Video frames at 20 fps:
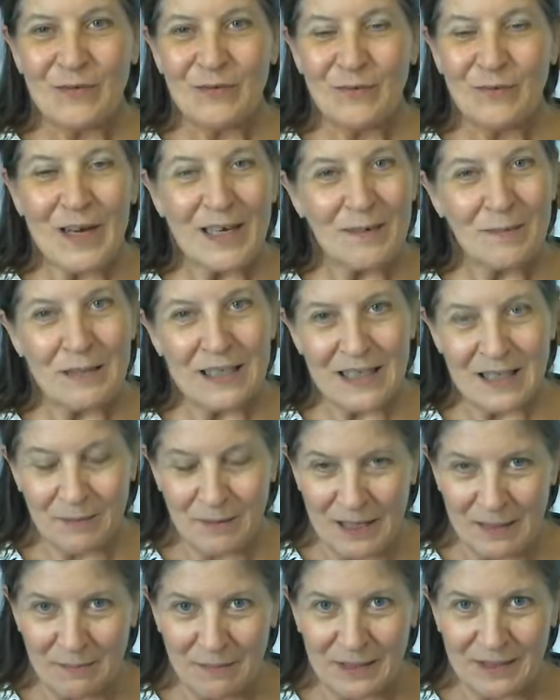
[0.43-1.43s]
Welcome to
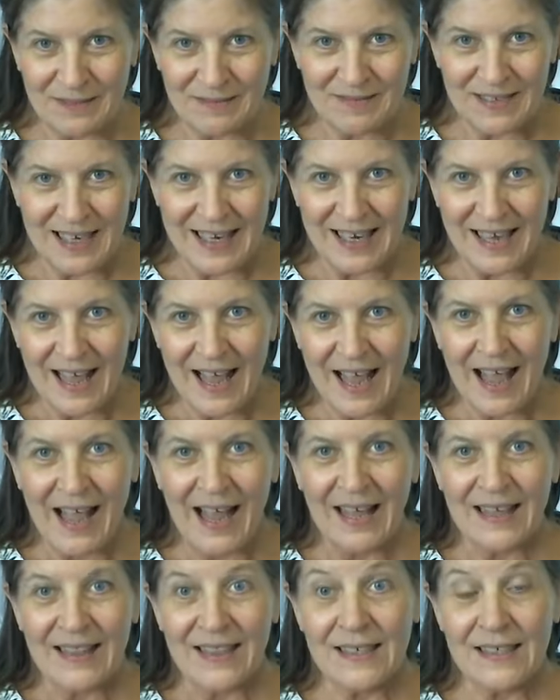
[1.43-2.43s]
September.
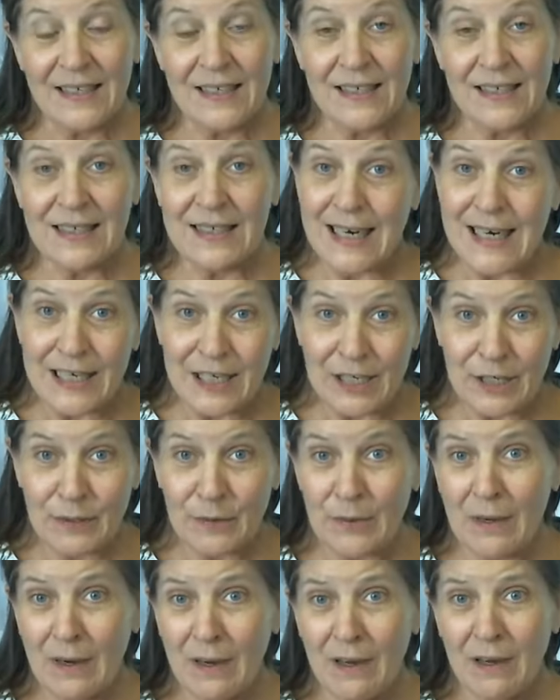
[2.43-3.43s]
This is day
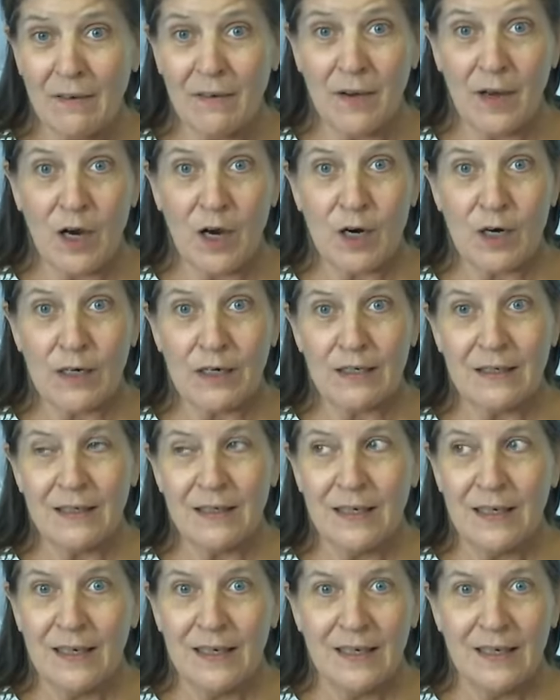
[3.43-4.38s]
2 of our